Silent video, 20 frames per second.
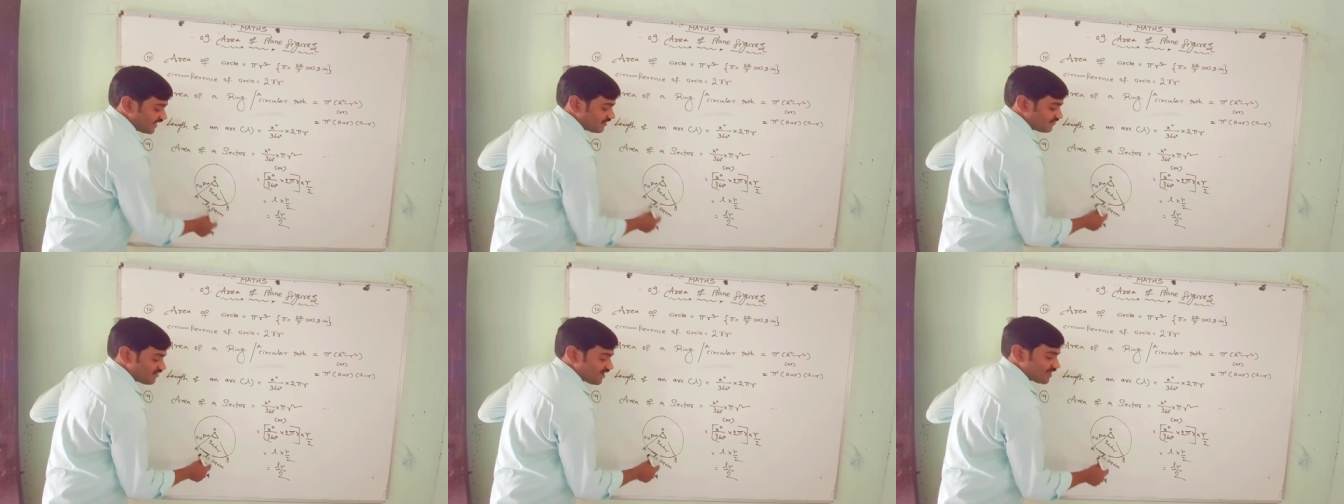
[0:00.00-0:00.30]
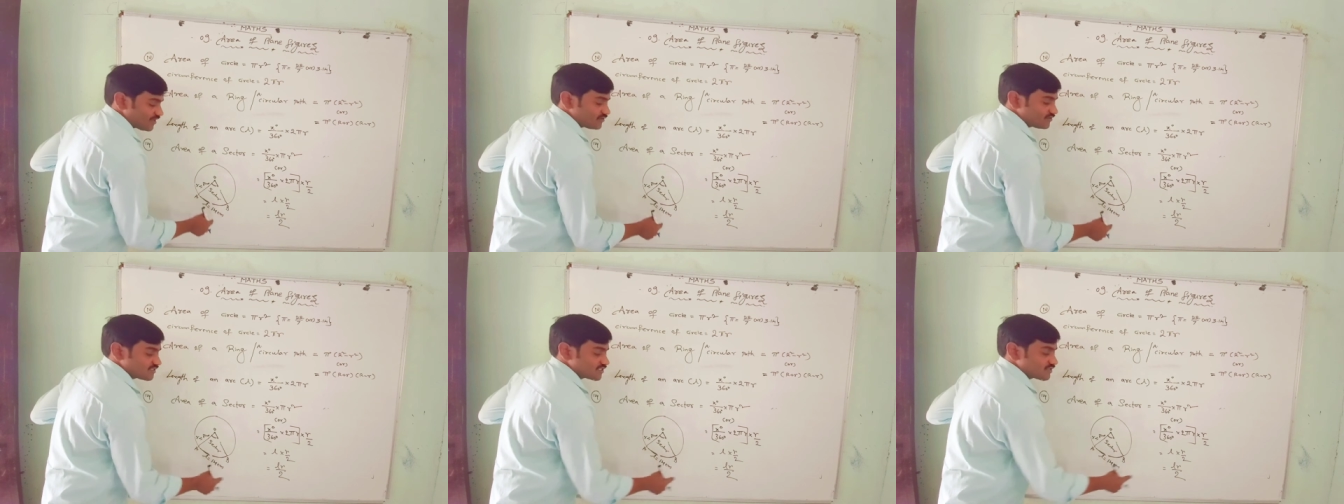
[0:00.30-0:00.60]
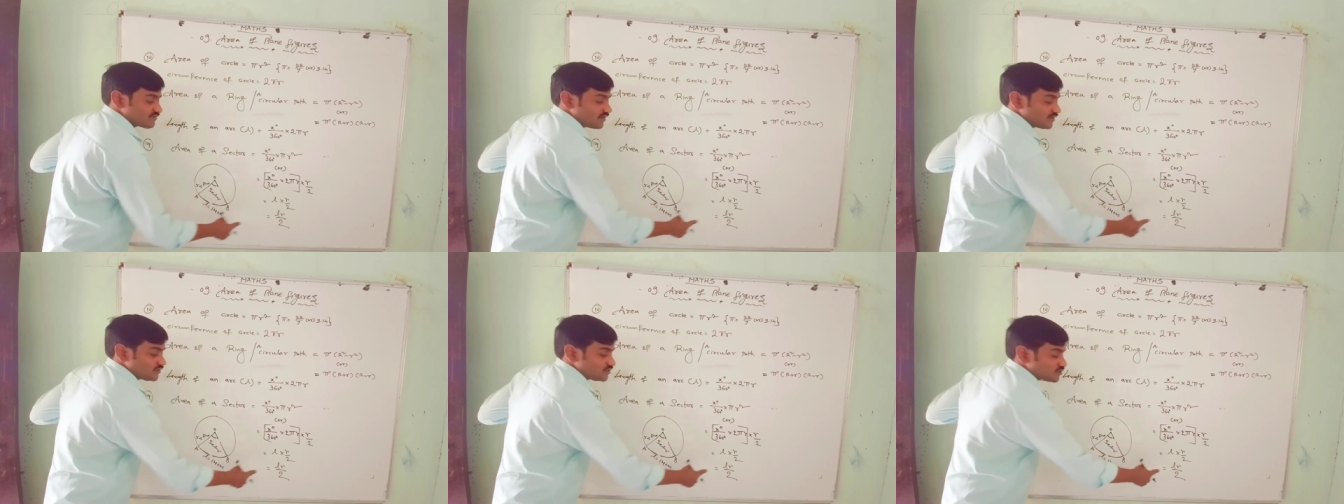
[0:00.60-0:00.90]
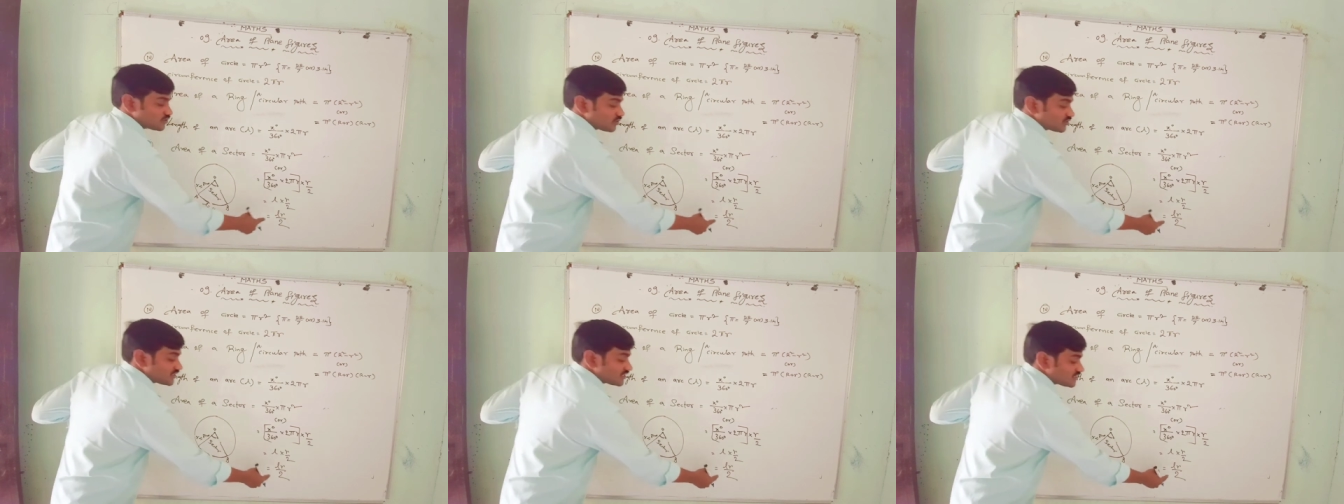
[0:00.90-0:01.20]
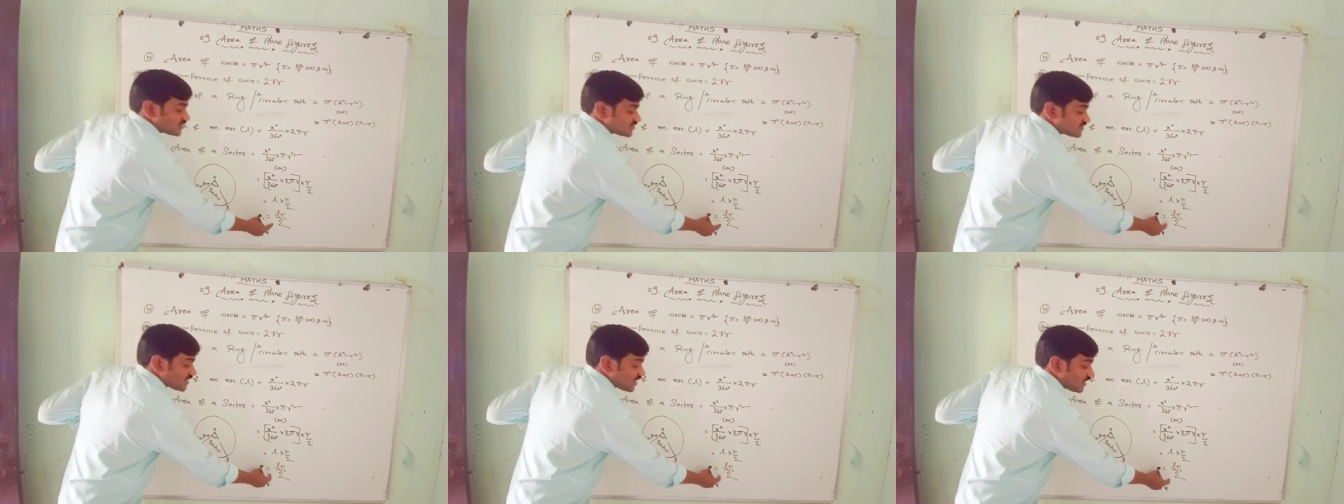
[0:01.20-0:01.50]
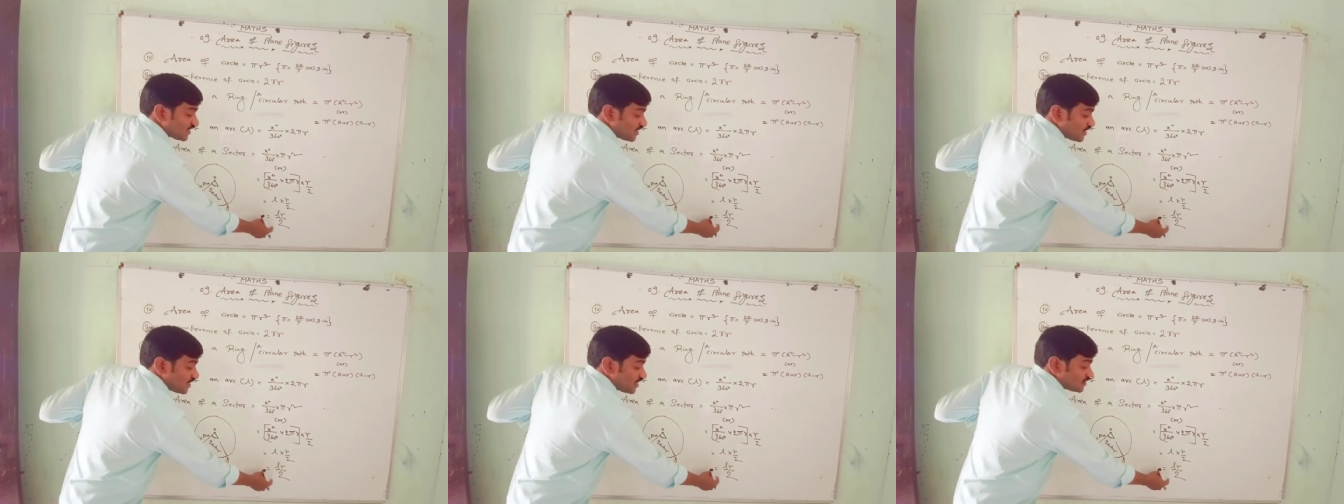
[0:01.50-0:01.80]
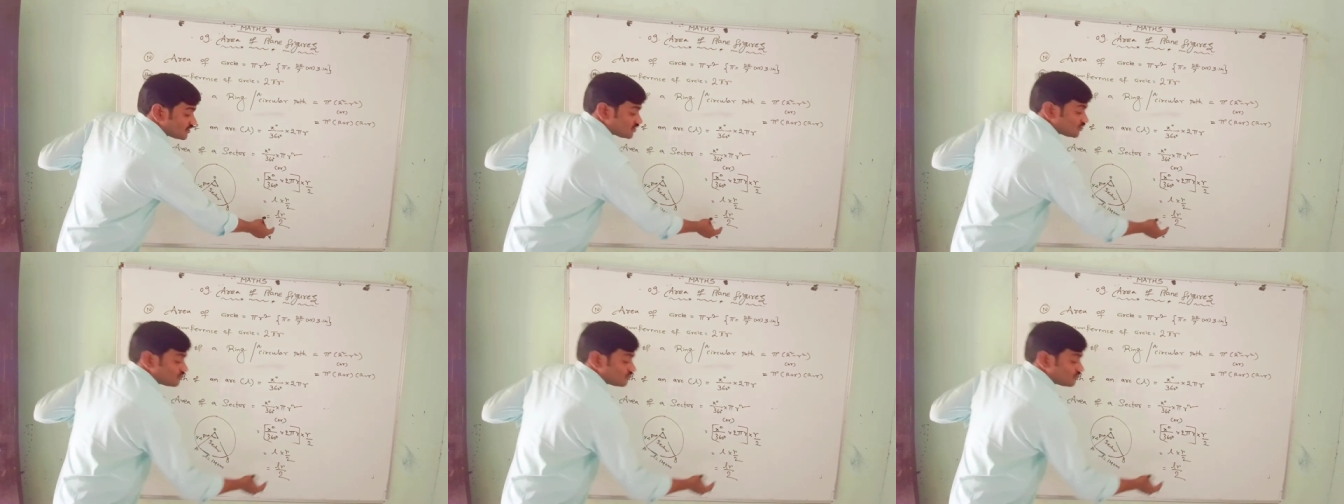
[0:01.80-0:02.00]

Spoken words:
L value is given. So this is a